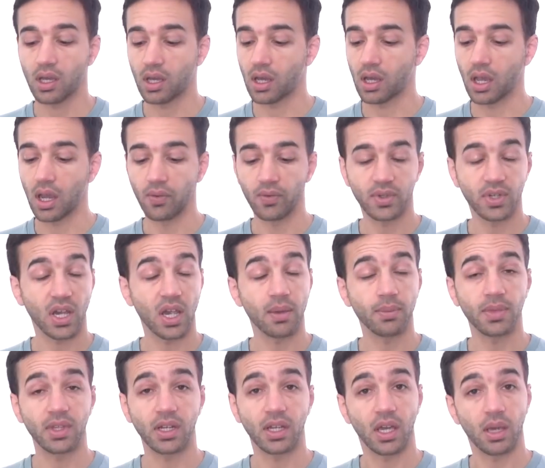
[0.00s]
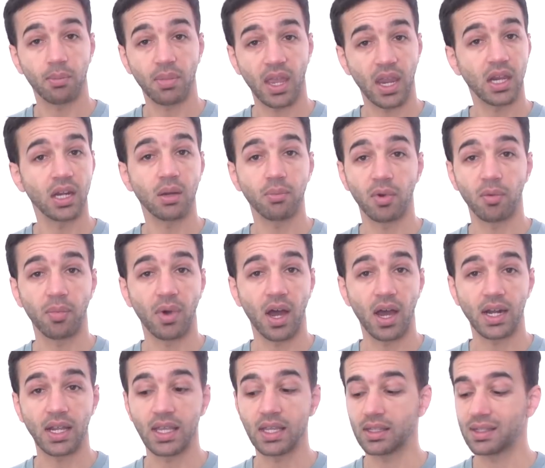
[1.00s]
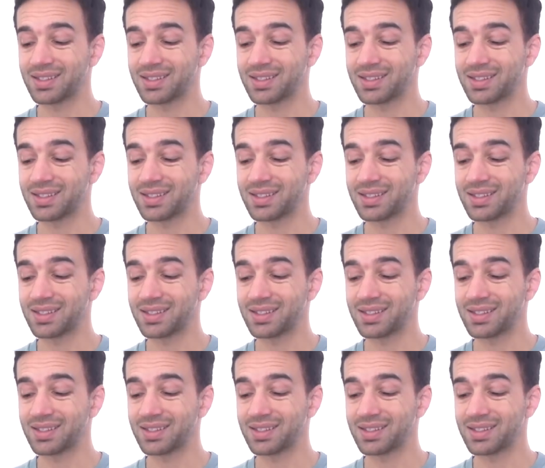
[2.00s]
every time that I paint up a body.